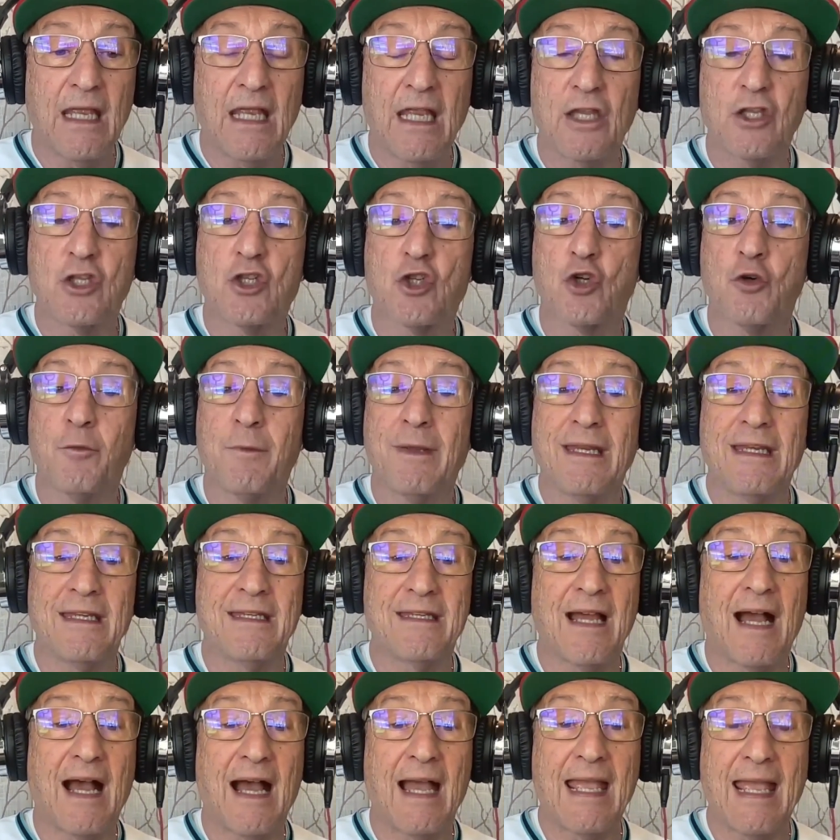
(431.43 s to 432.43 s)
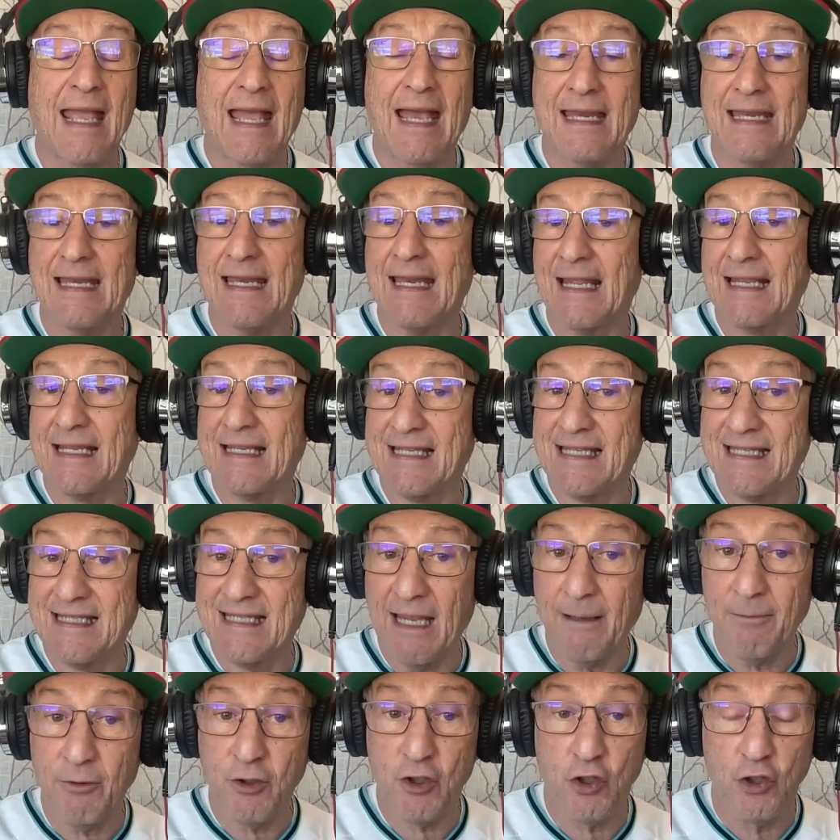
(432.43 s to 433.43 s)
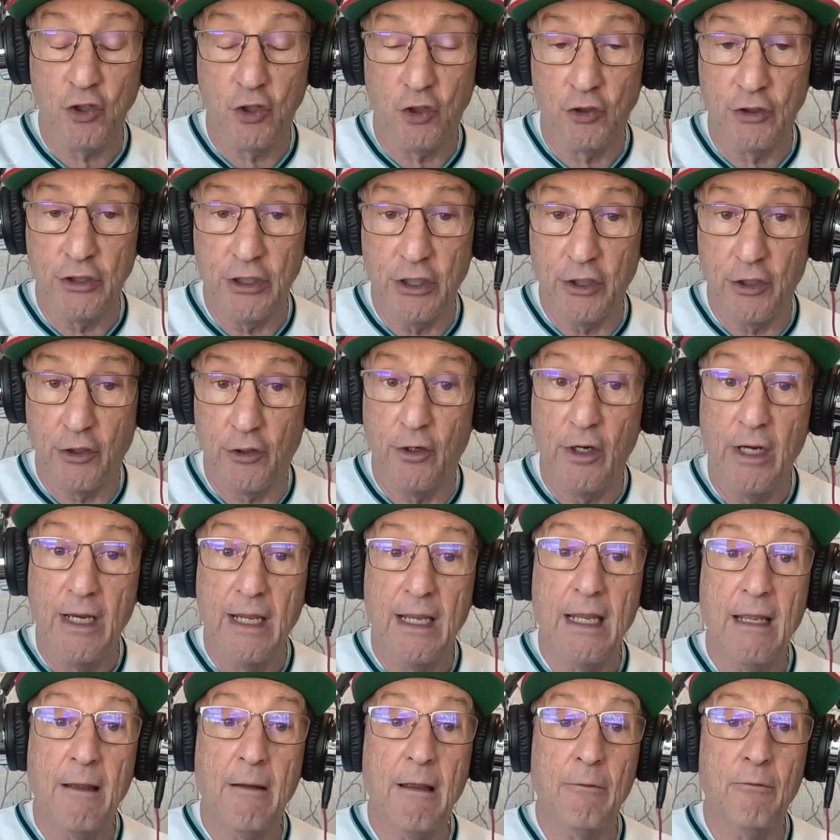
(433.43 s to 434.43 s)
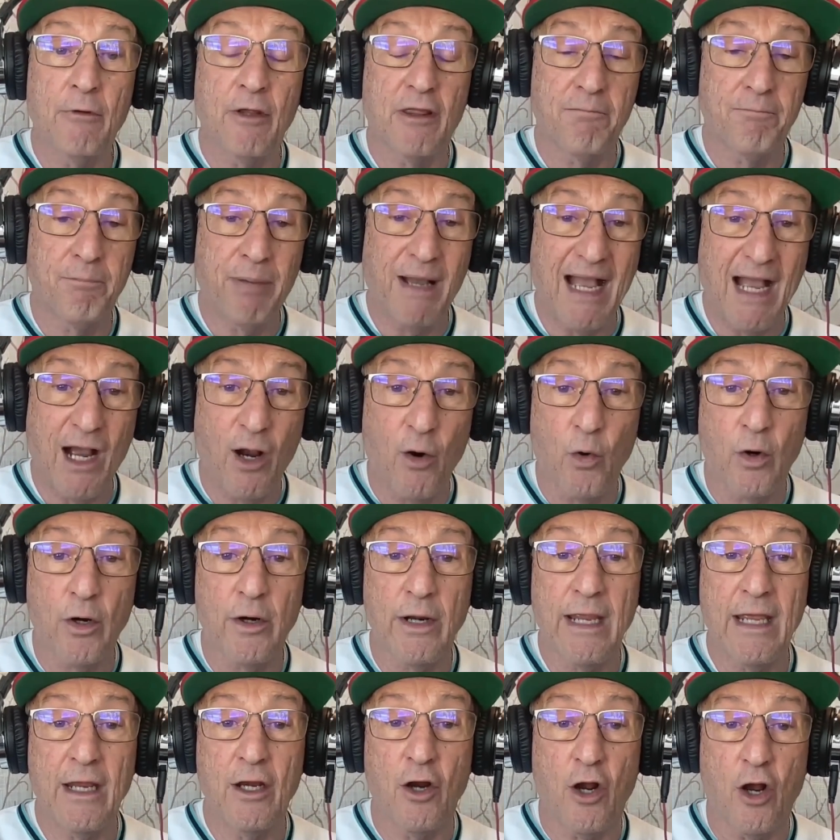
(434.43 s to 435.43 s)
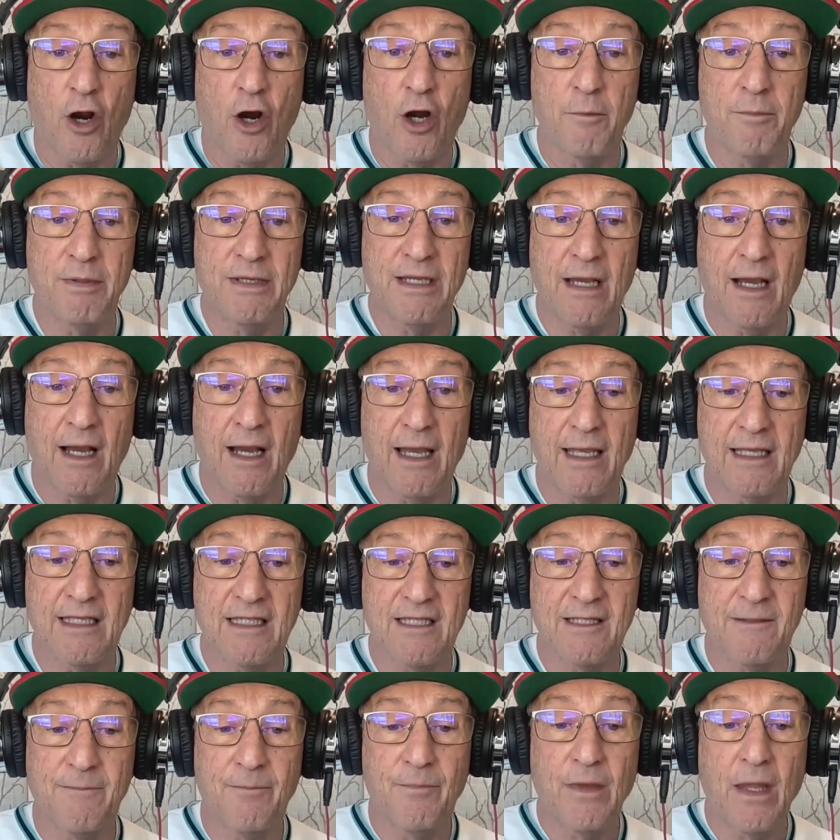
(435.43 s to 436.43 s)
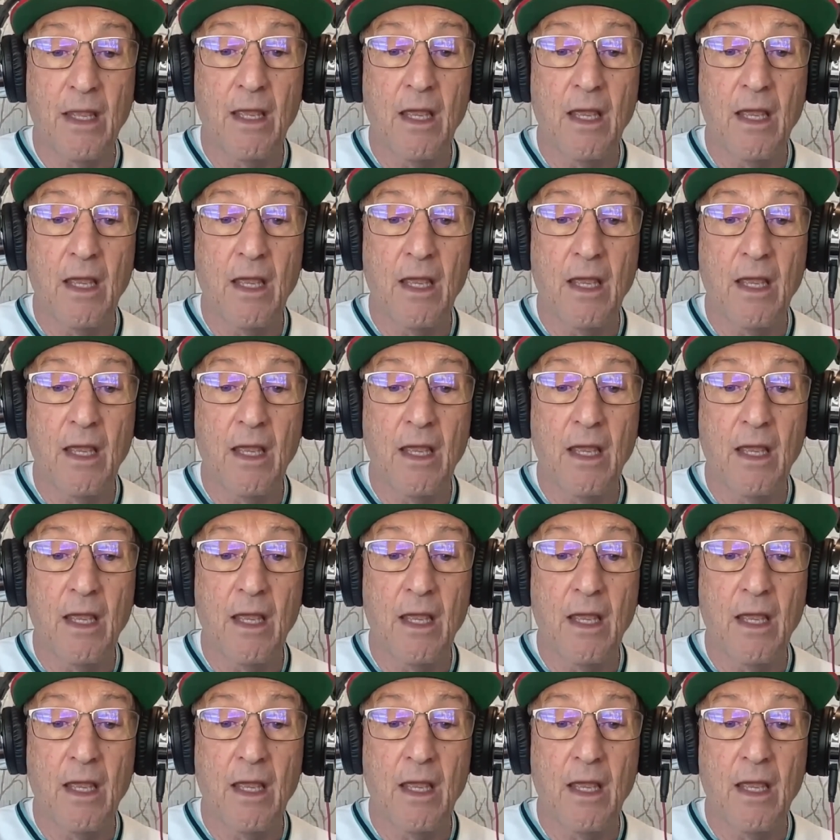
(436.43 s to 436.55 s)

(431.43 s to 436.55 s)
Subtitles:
and Jermaine Dye had an exceptional year with power and RBIs.